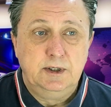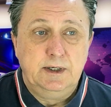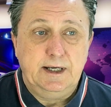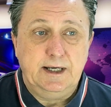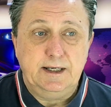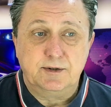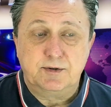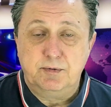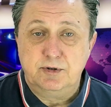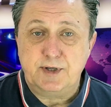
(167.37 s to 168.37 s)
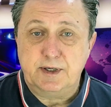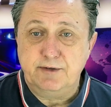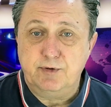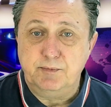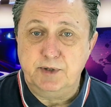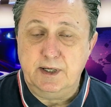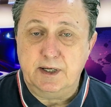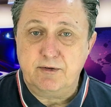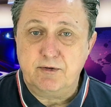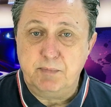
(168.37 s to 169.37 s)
And starting from the 9th,